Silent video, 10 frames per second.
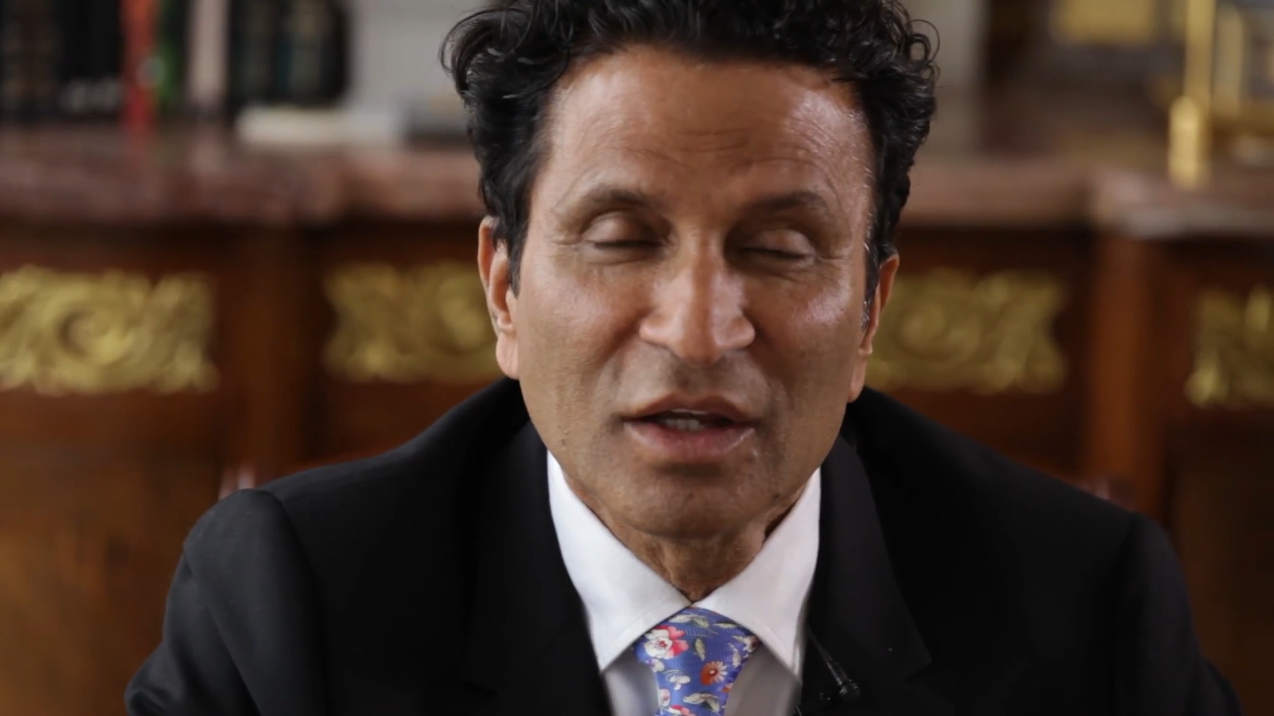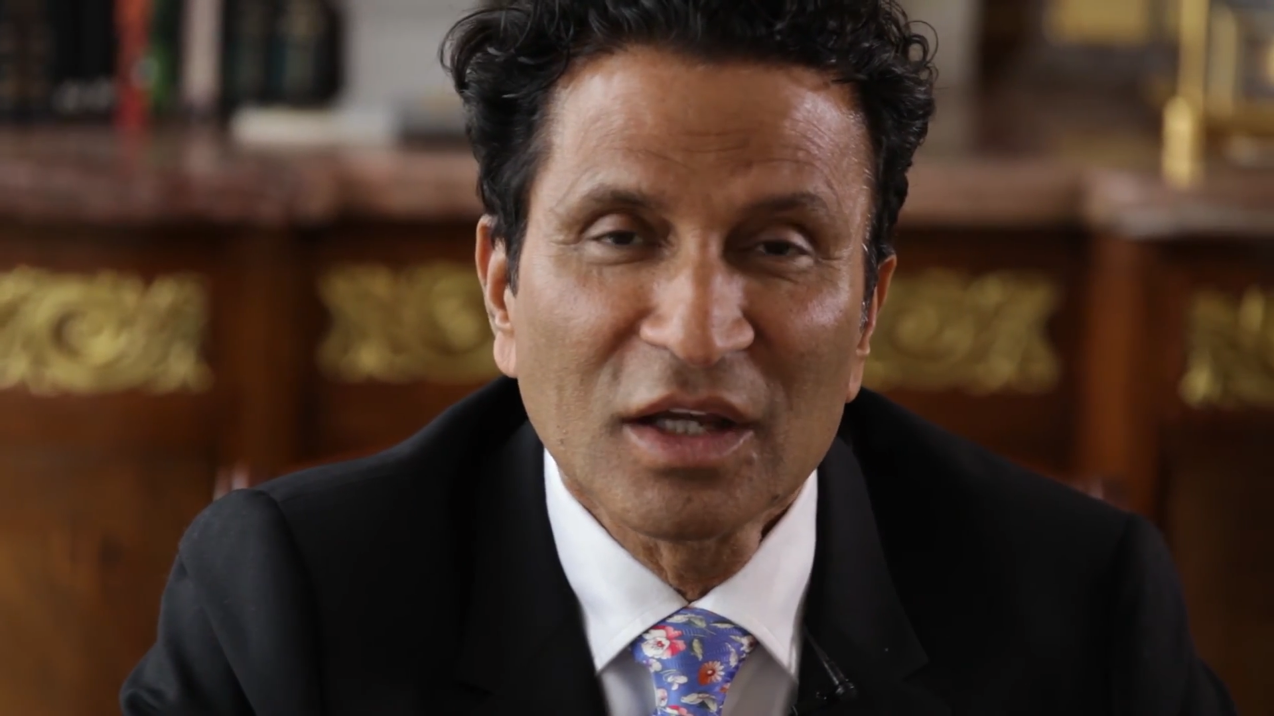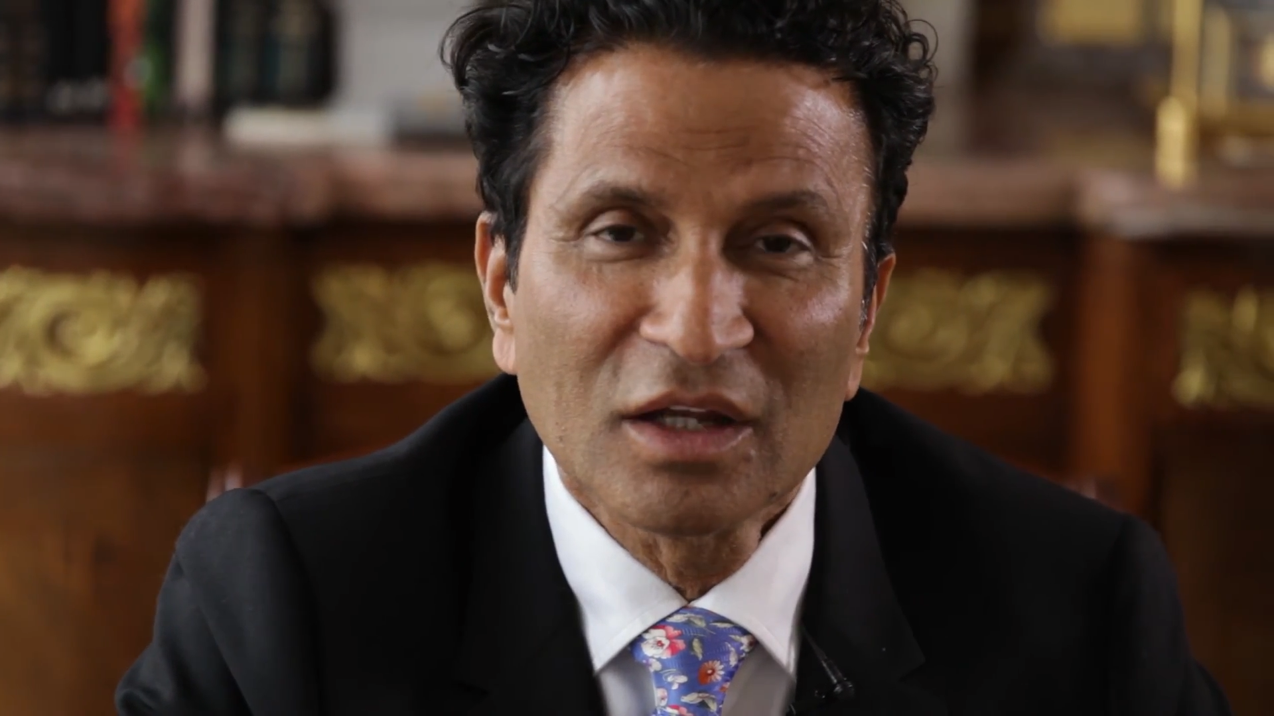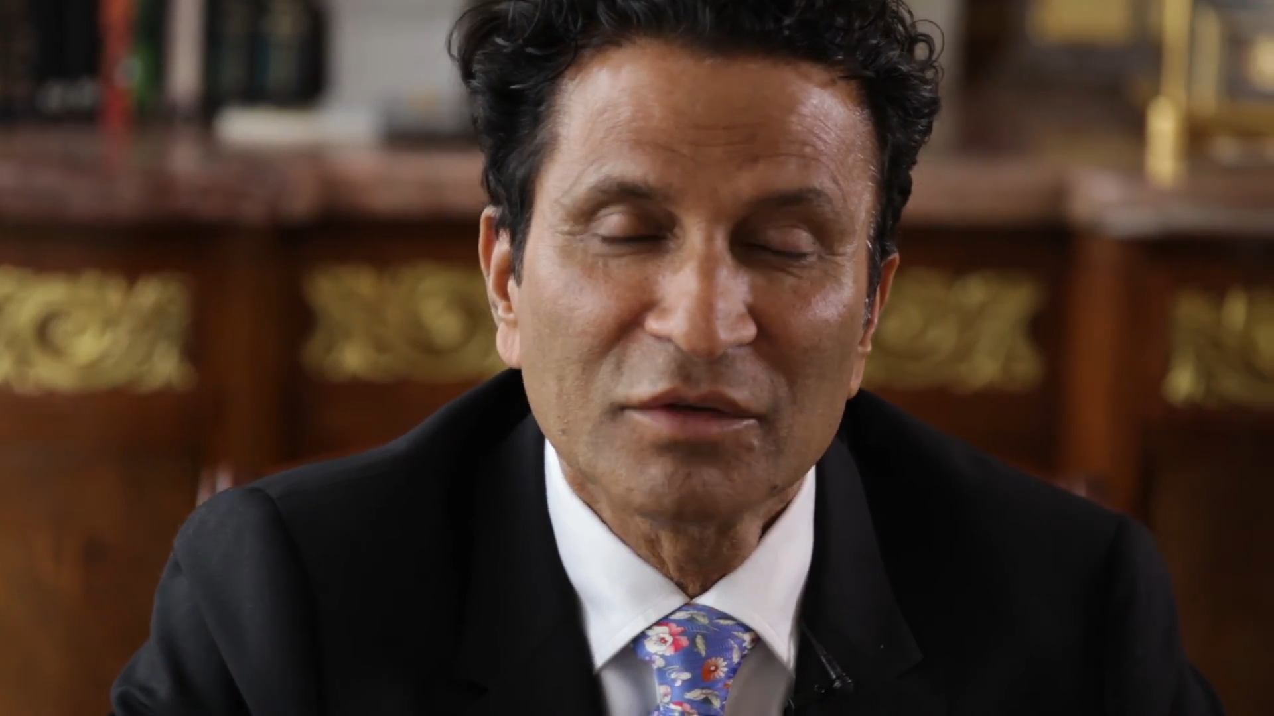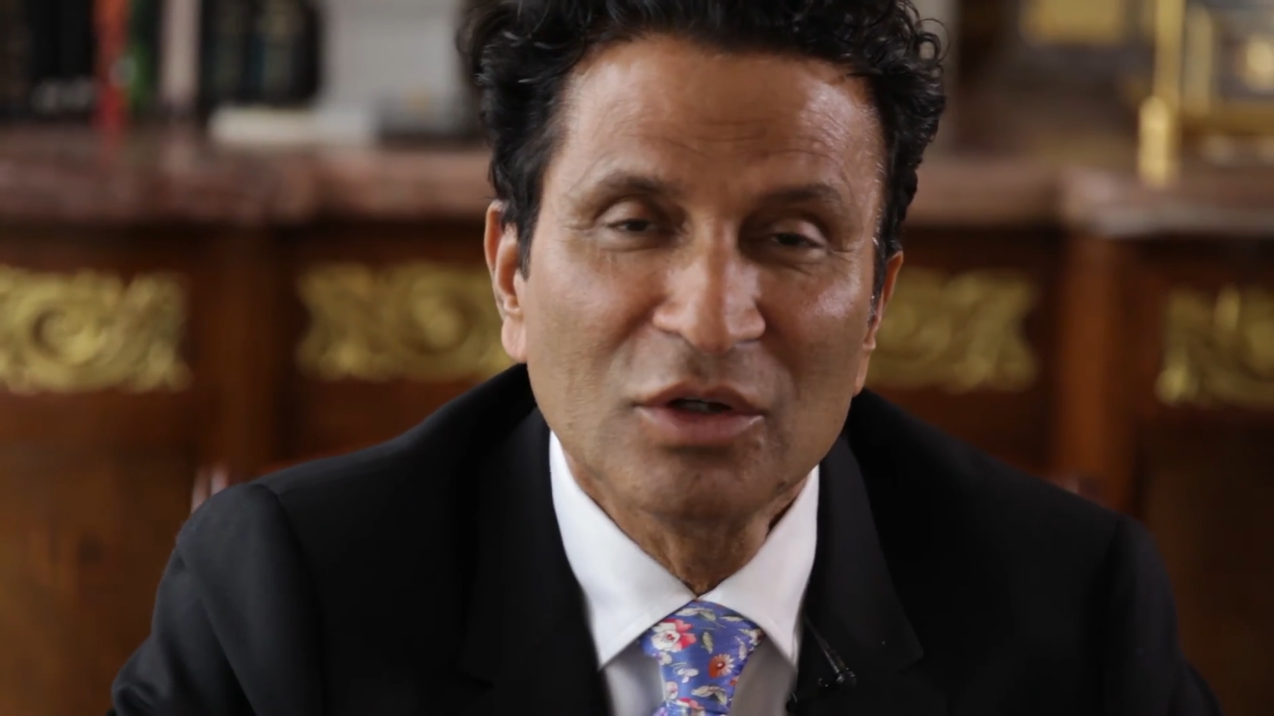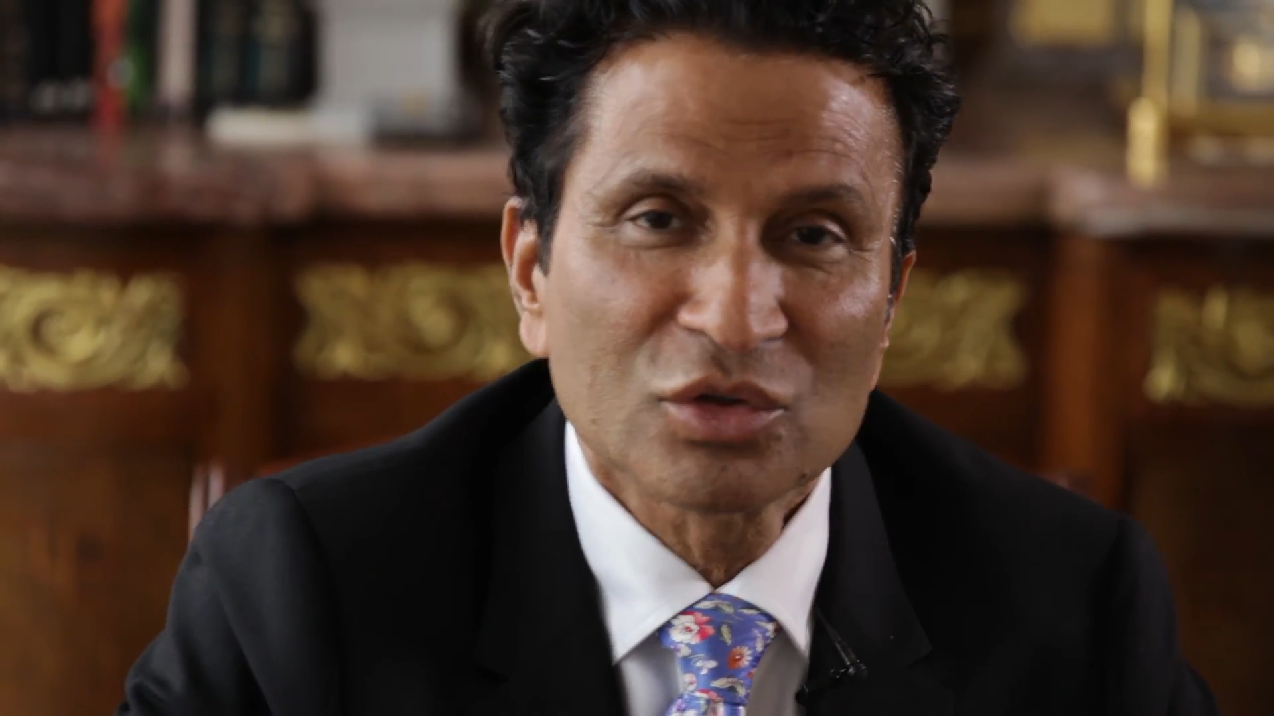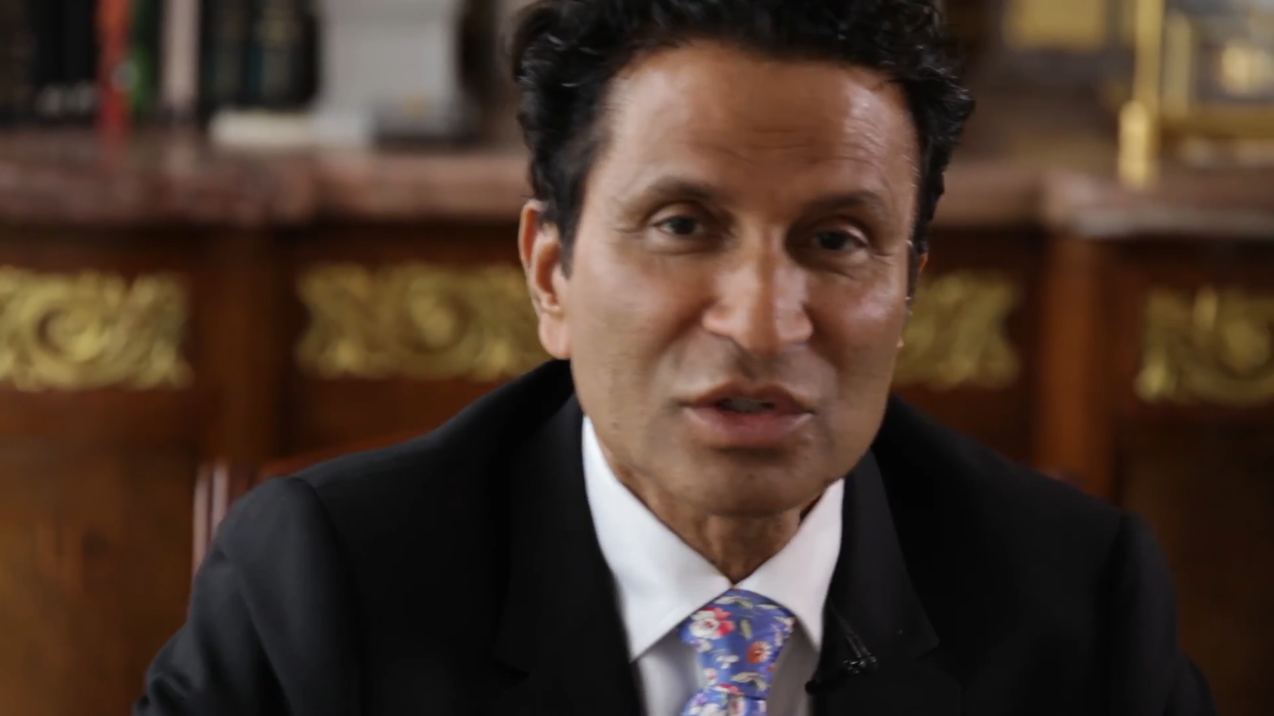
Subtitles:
and if you don't